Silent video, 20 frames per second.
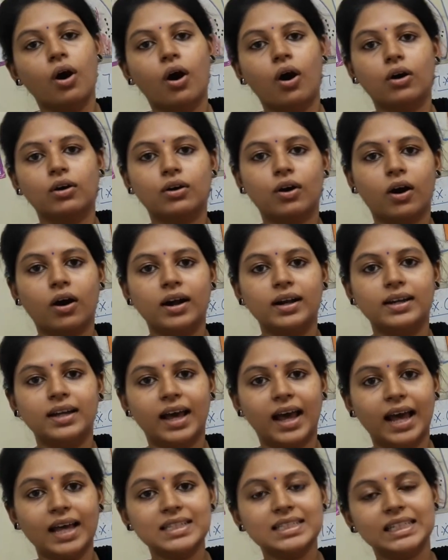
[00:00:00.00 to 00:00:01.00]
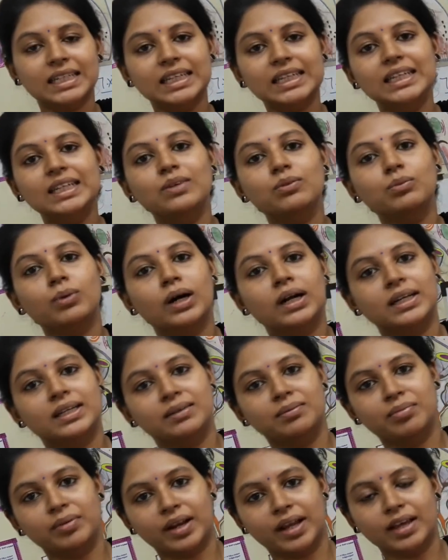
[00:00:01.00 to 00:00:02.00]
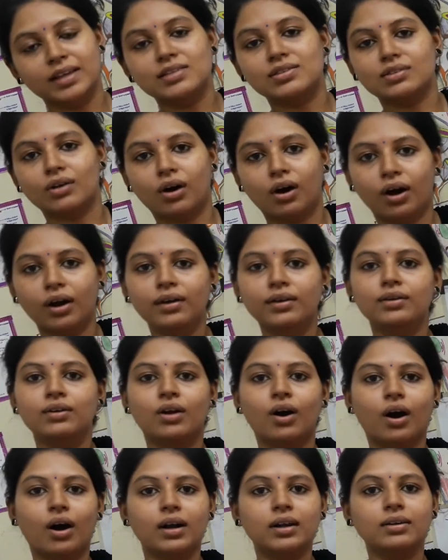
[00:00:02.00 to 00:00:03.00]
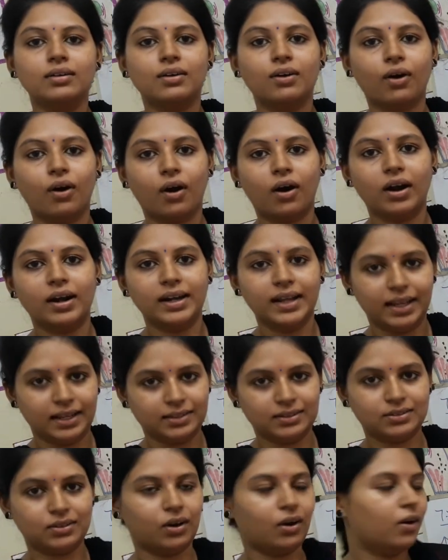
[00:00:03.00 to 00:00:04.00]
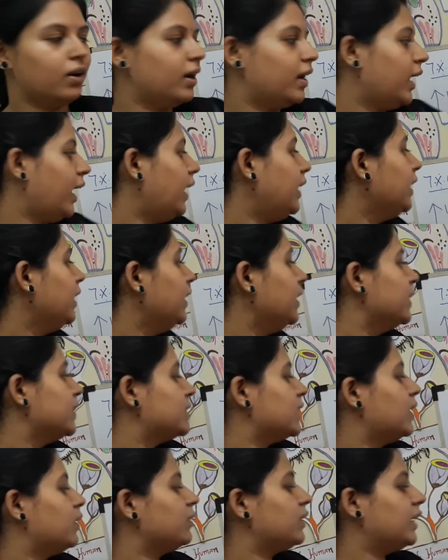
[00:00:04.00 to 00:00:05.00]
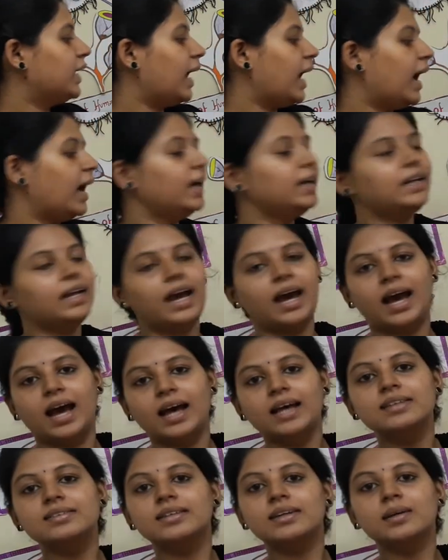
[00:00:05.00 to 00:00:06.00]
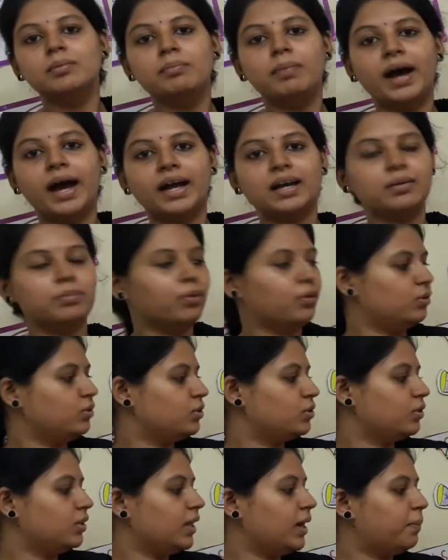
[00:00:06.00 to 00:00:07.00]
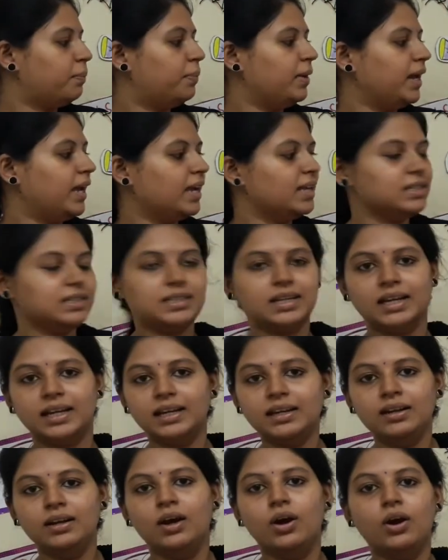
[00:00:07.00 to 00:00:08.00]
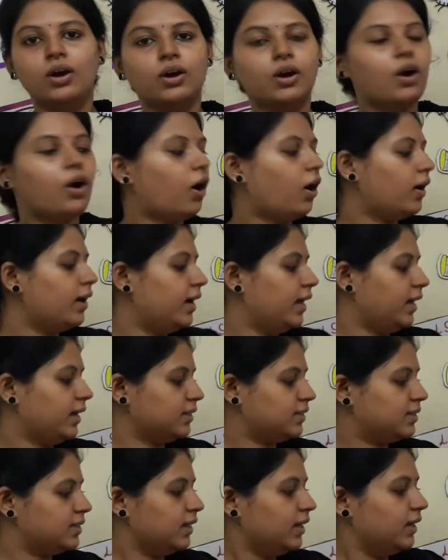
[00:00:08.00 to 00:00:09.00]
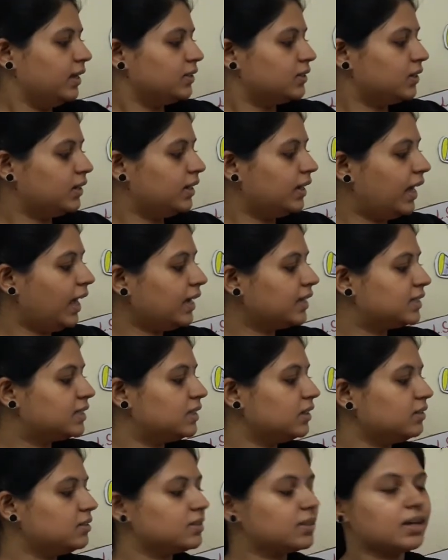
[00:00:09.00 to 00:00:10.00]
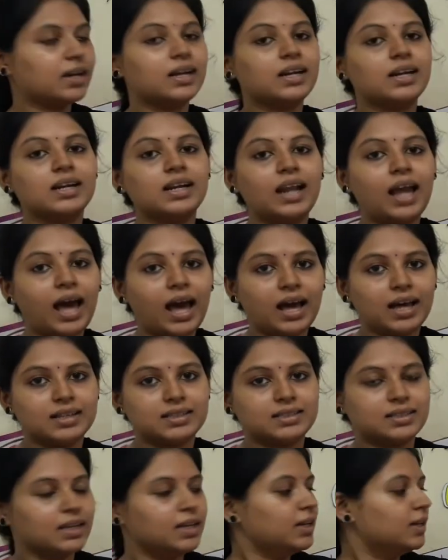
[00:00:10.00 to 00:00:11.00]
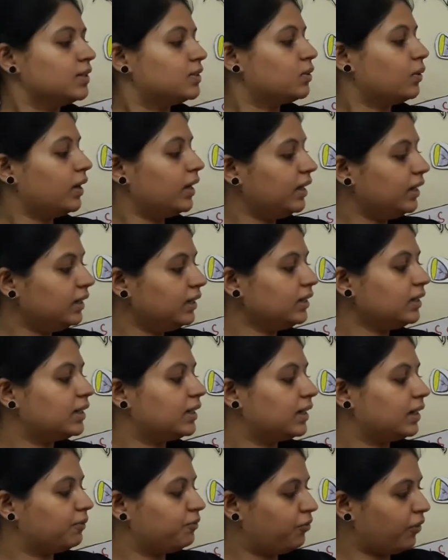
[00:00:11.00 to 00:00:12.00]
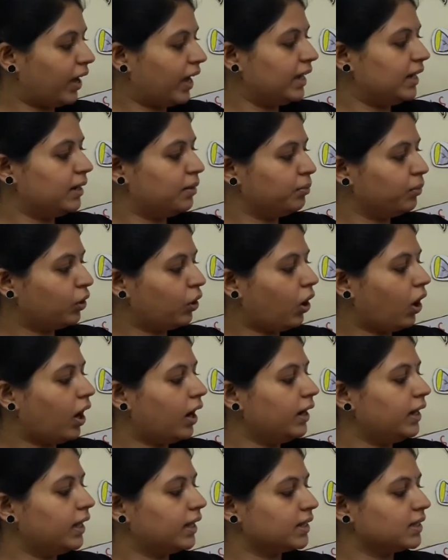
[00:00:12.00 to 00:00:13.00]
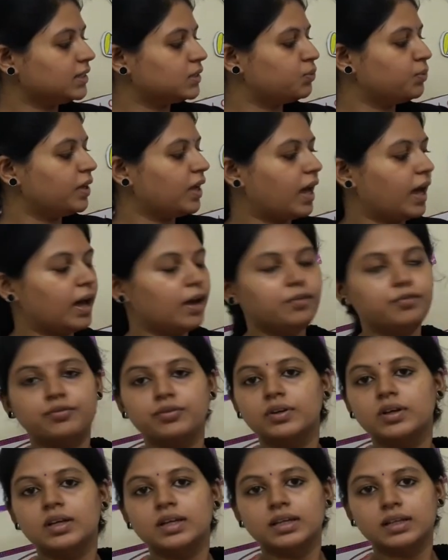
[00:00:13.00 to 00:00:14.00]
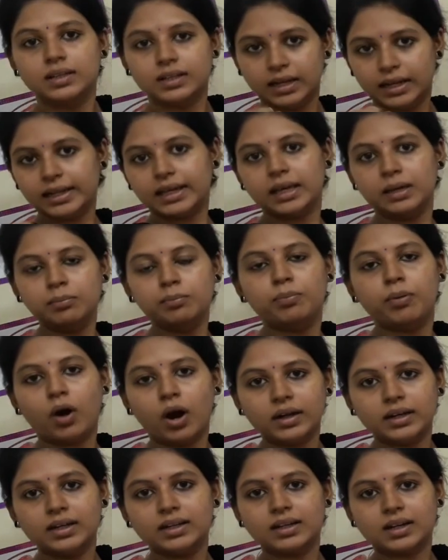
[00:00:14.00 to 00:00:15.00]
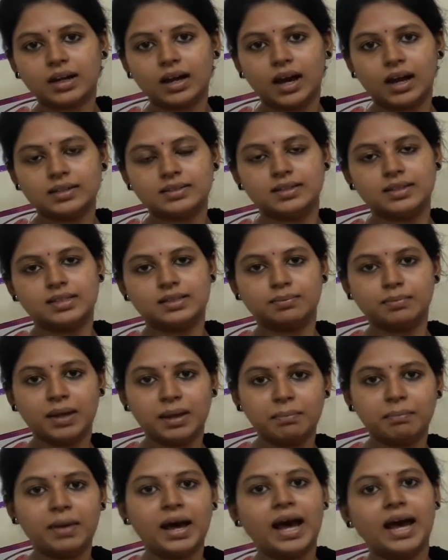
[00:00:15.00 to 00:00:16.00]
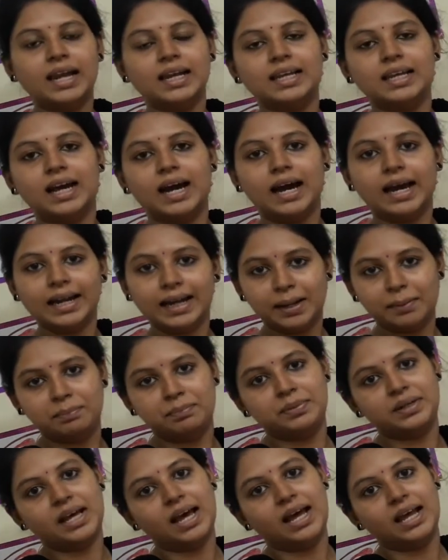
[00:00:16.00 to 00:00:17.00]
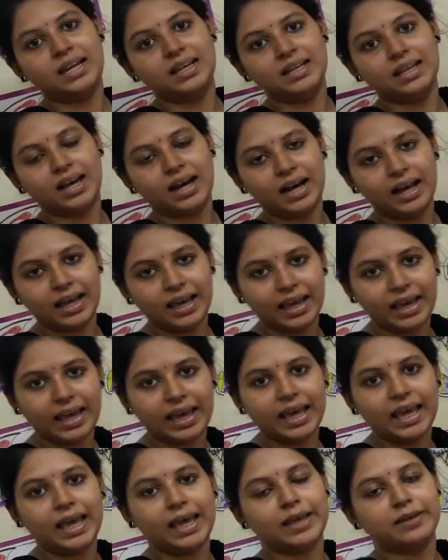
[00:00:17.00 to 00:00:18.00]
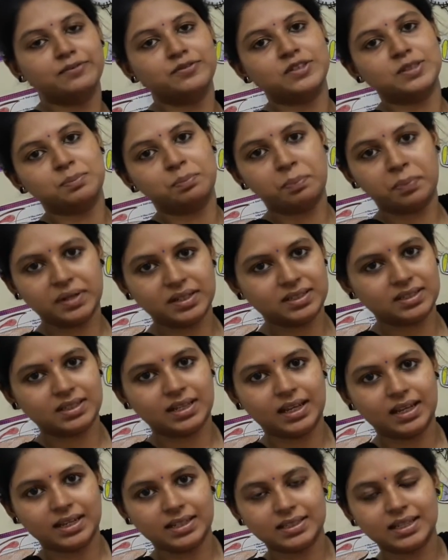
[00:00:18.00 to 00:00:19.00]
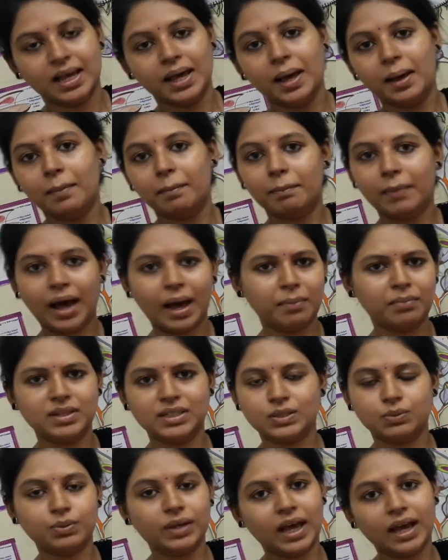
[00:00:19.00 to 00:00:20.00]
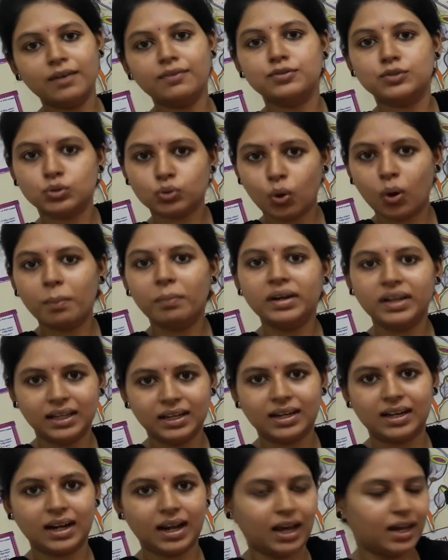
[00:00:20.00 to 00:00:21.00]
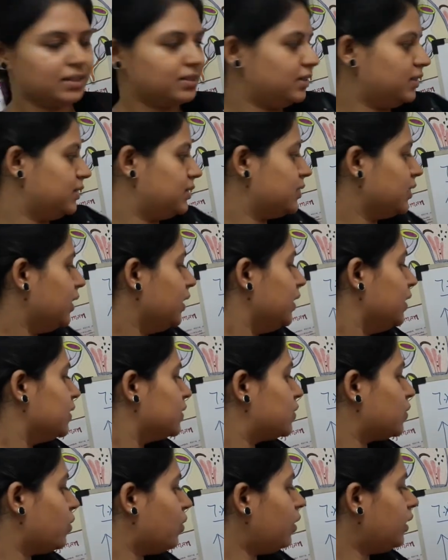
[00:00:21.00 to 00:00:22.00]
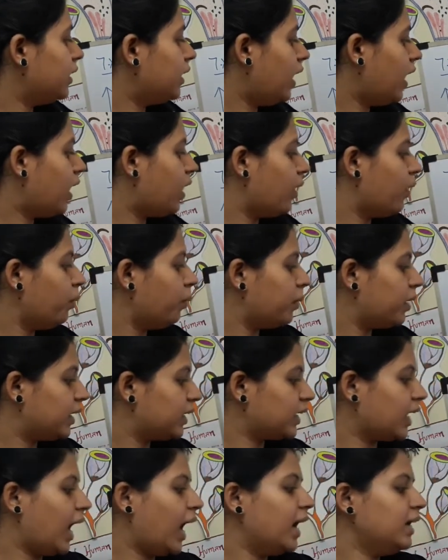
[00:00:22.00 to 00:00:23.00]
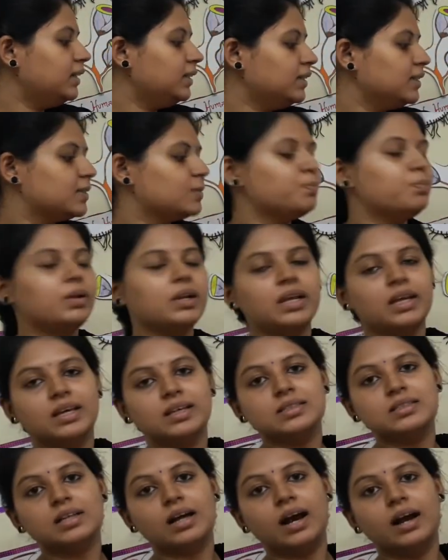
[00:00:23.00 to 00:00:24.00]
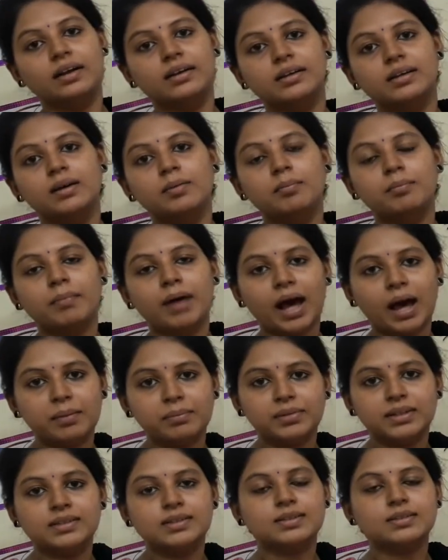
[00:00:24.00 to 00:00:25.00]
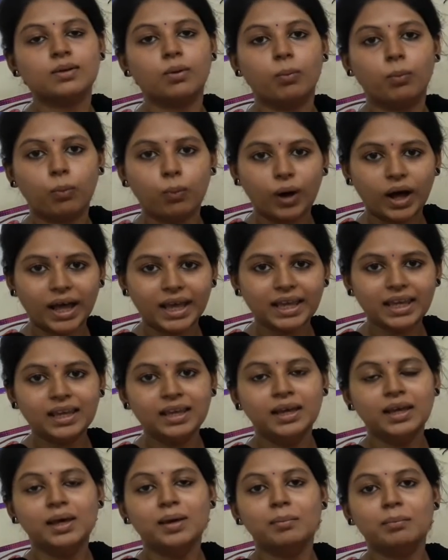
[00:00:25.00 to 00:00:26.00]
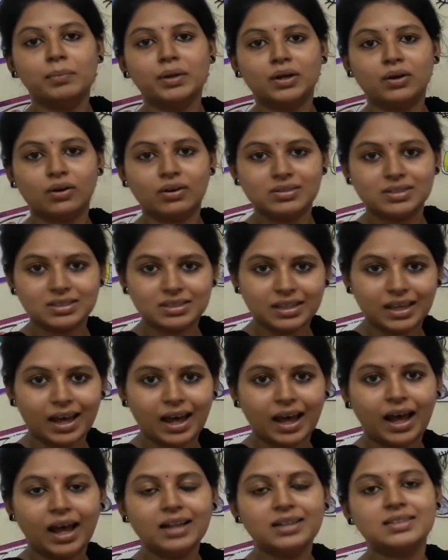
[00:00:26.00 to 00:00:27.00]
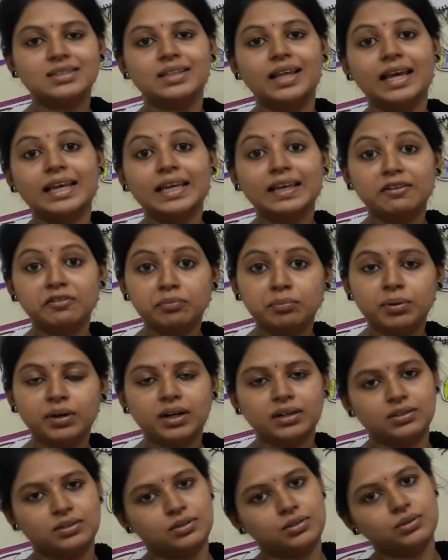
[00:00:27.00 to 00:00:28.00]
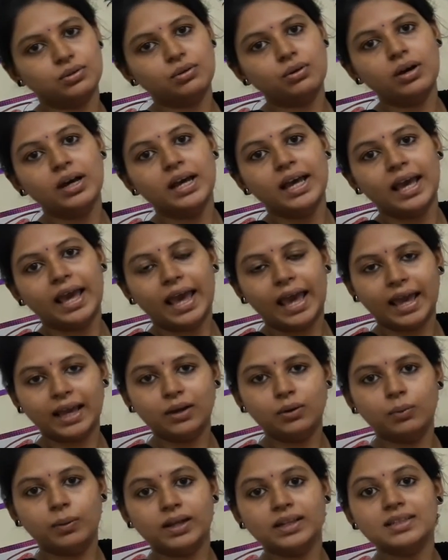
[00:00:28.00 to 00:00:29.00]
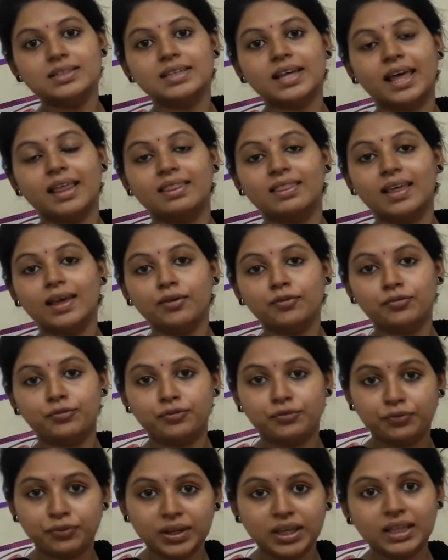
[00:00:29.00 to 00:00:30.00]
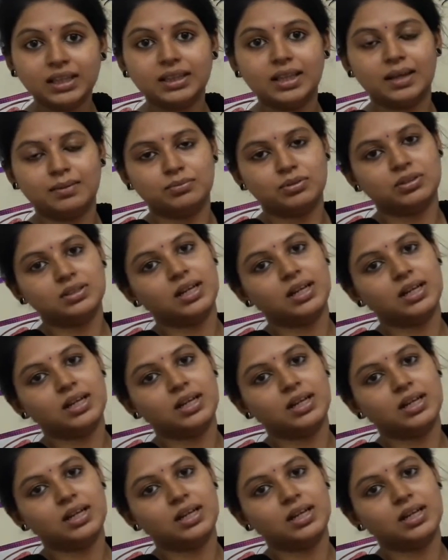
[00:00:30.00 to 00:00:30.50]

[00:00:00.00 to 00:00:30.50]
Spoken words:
are called as invertebrates or non-chordates. Alright. So now cat has a backbone. So they are placed in chordates. So next is class. So in phylum chordates, we have like important classes: Mammalia, Reptilia, apes, species, mammals. We have so many classes. So now cat is placed under mammals. Why? Because cats, they give birth to young ones and they feed them. So